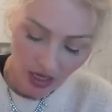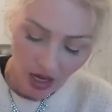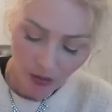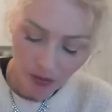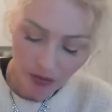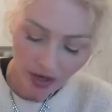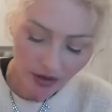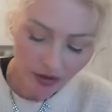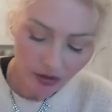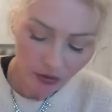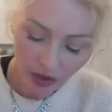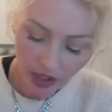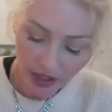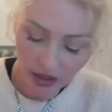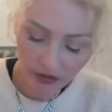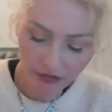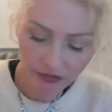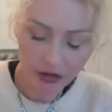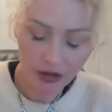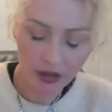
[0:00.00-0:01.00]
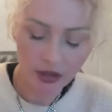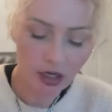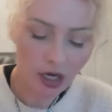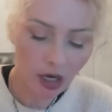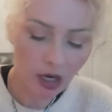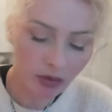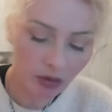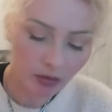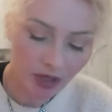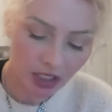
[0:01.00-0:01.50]
By the way, if you're going to
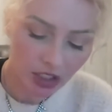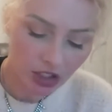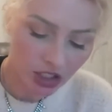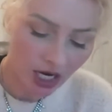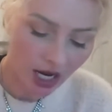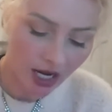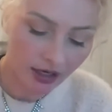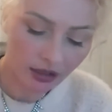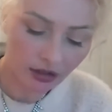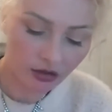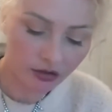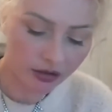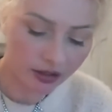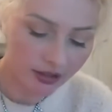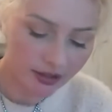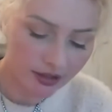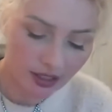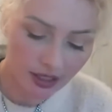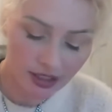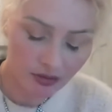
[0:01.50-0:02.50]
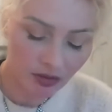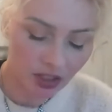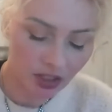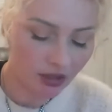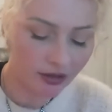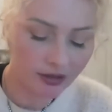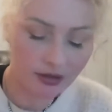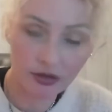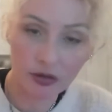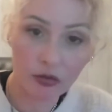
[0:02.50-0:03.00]
come in my chat and criticize me,
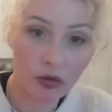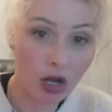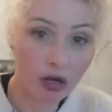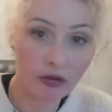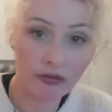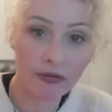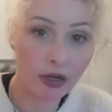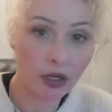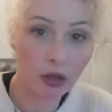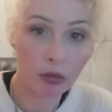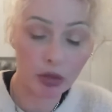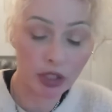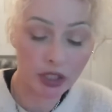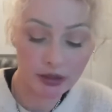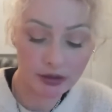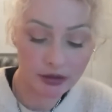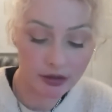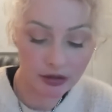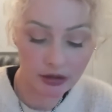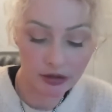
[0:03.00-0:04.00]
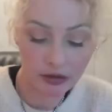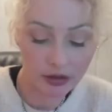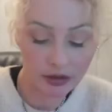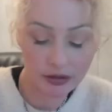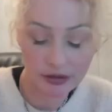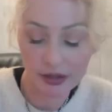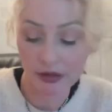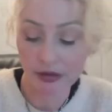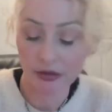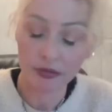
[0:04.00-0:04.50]
it's the wrong fucking place to do it.
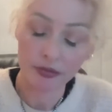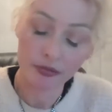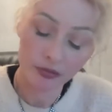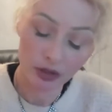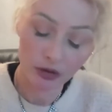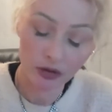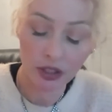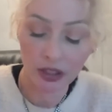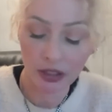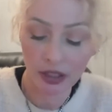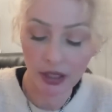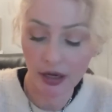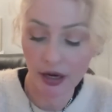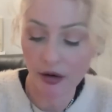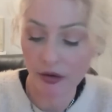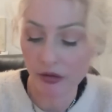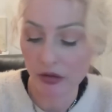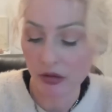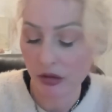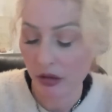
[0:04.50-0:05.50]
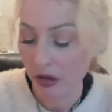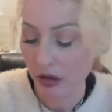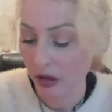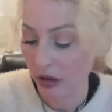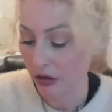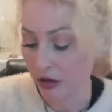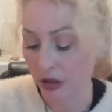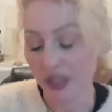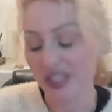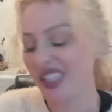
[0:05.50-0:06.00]
So you can get out.
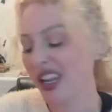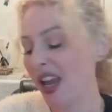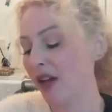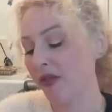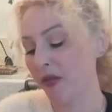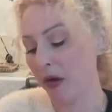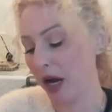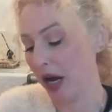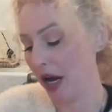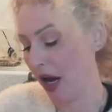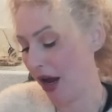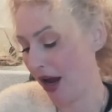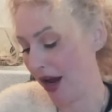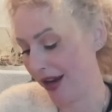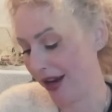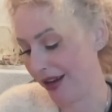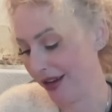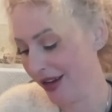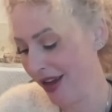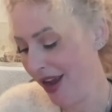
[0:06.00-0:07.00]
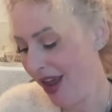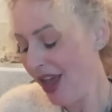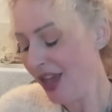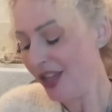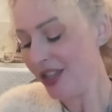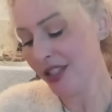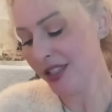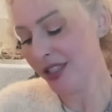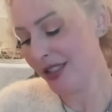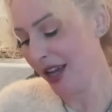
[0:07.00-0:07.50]
Just FYI.
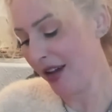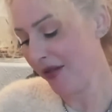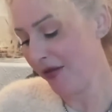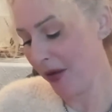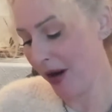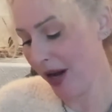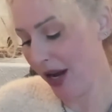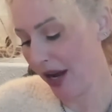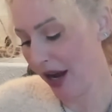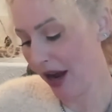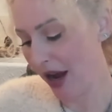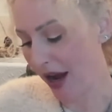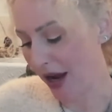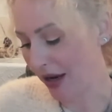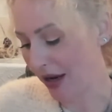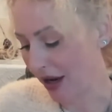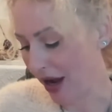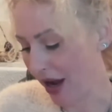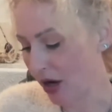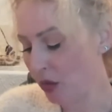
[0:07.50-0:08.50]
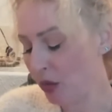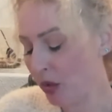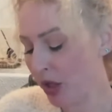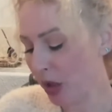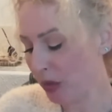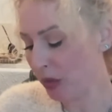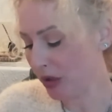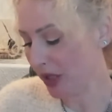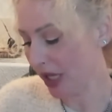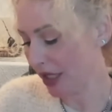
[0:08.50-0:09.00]
Just FYI. I don't put
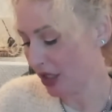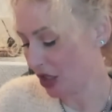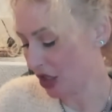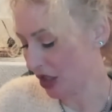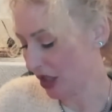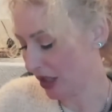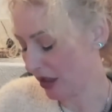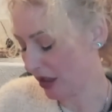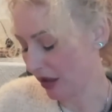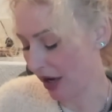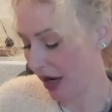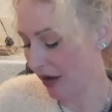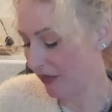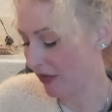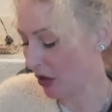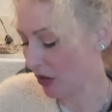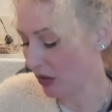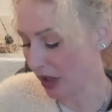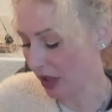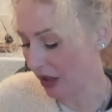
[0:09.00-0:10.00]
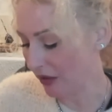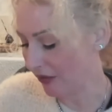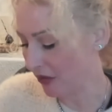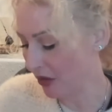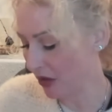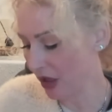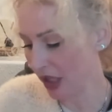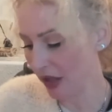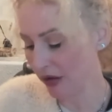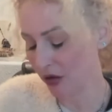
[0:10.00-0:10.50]
up with that shit. I have no need
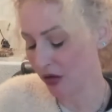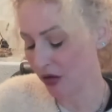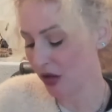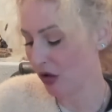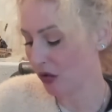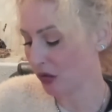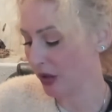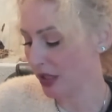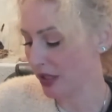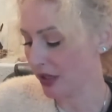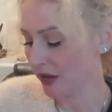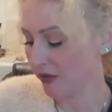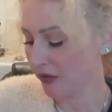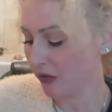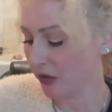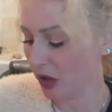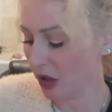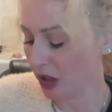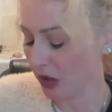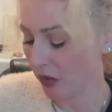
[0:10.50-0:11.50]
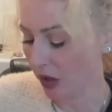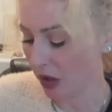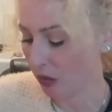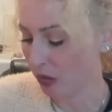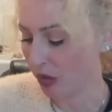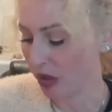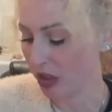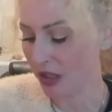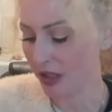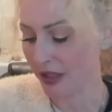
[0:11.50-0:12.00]
for it. There's no reason for it. You want
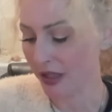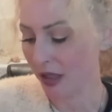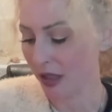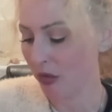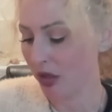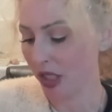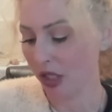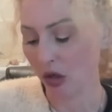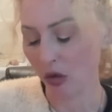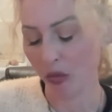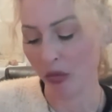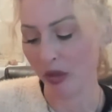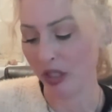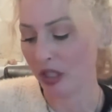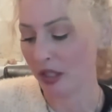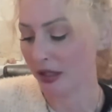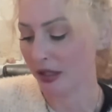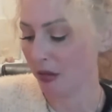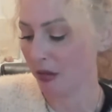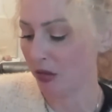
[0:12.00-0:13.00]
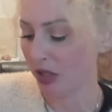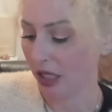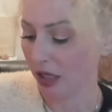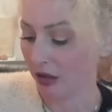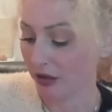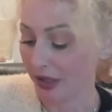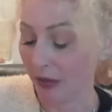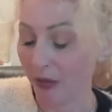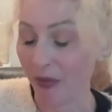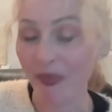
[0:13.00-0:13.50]
to bitch at somebody, go bitch at somebody else.